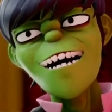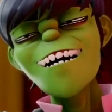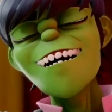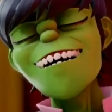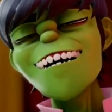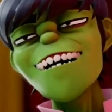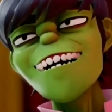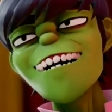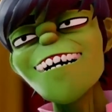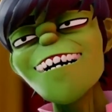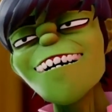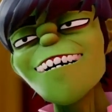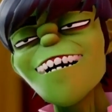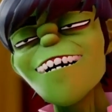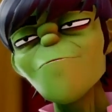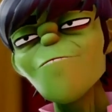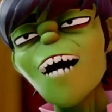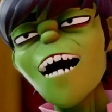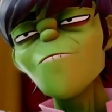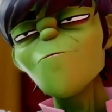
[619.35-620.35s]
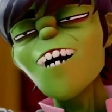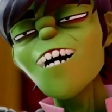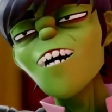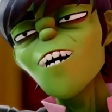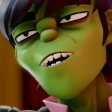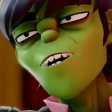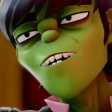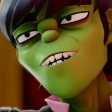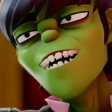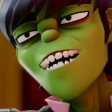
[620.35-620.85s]
Uh, uh, uh, a
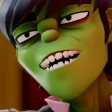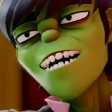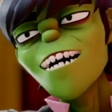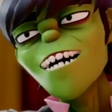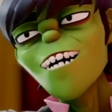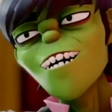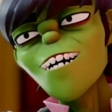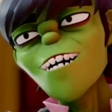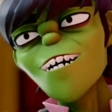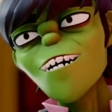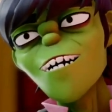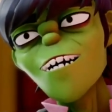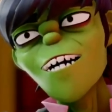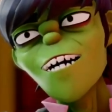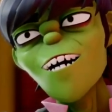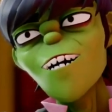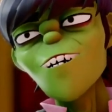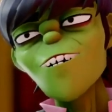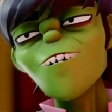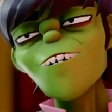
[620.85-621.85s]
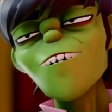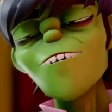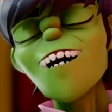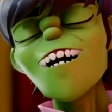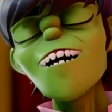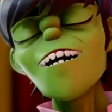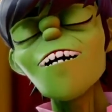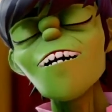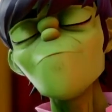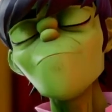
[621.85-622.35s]
melodic and
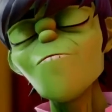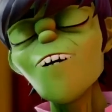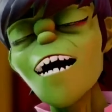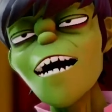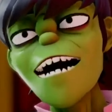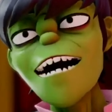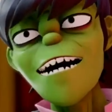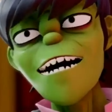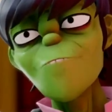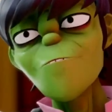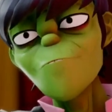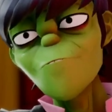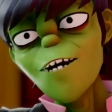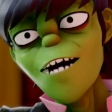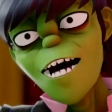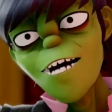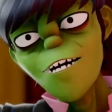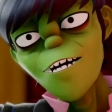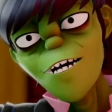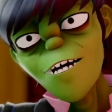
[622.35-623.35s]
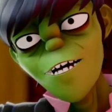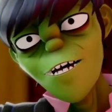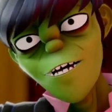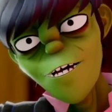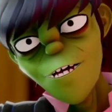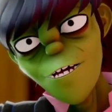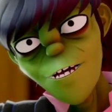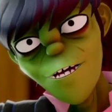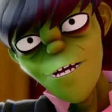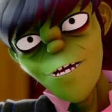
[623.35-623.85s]
dreamlike
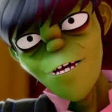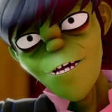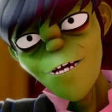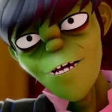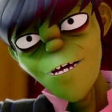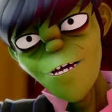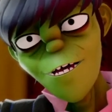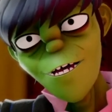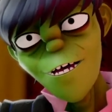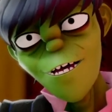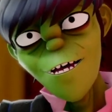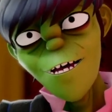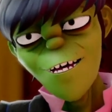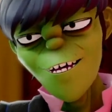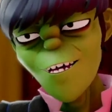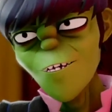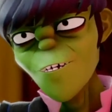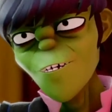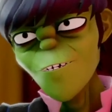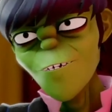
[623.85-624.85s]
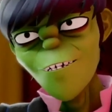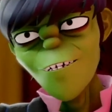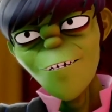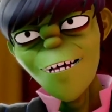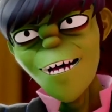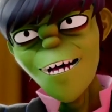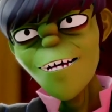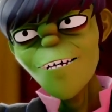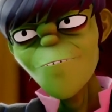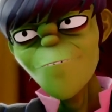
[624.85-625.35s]
presence.
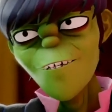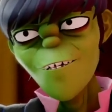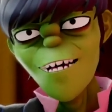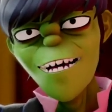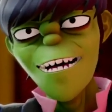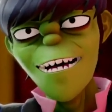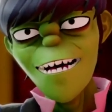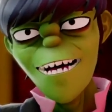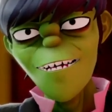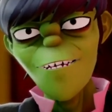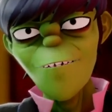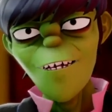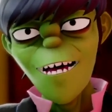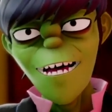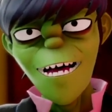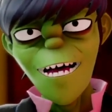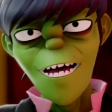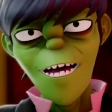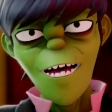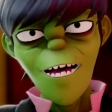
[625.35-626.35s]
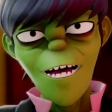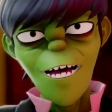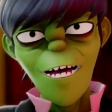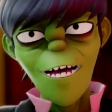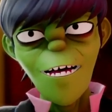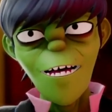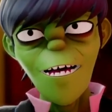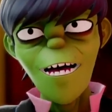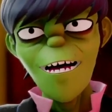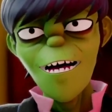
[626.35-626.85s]
Or, you know, put it another way,
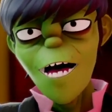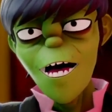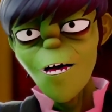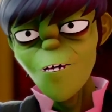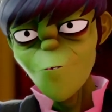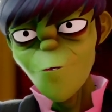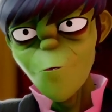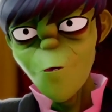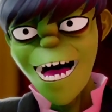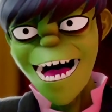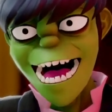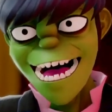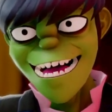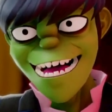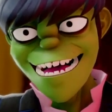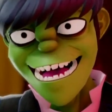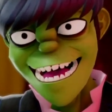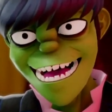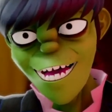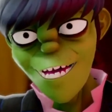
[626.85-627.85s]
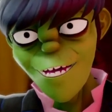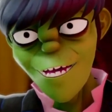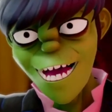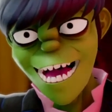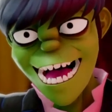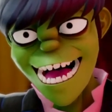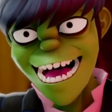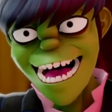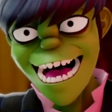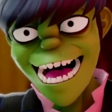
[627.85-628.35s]
an half bloody
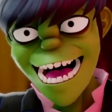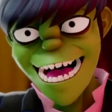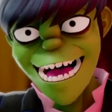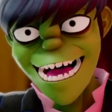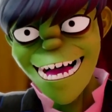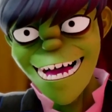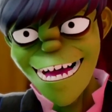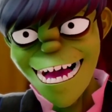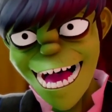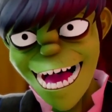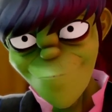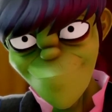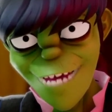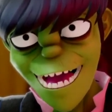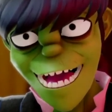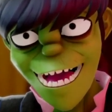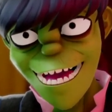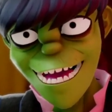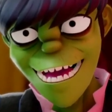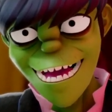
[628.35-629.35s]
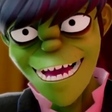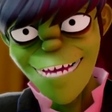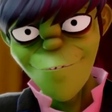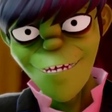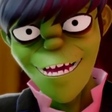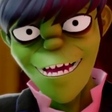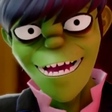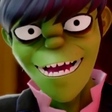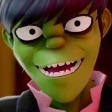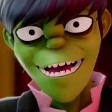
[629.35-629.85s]
good, isn't it? That one.
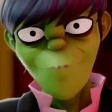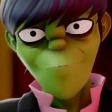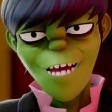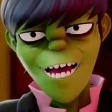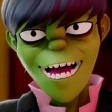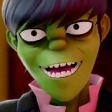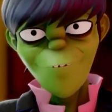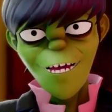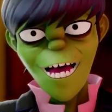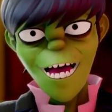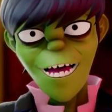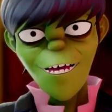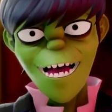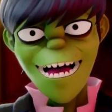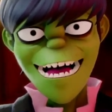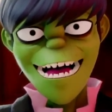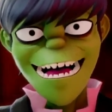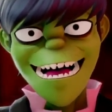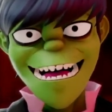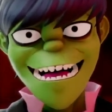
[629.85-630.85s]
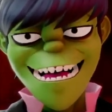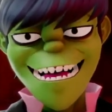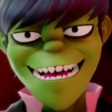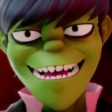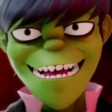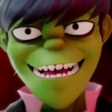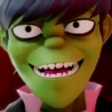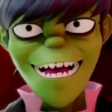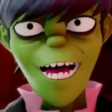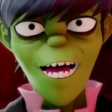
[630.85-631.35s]
Yeah, Baby
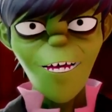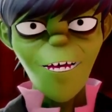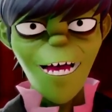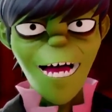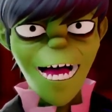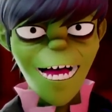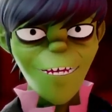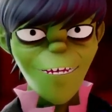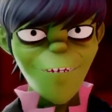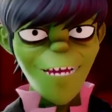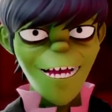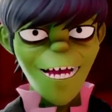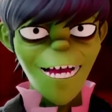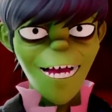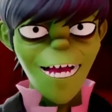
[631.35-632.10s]
Queen. Right,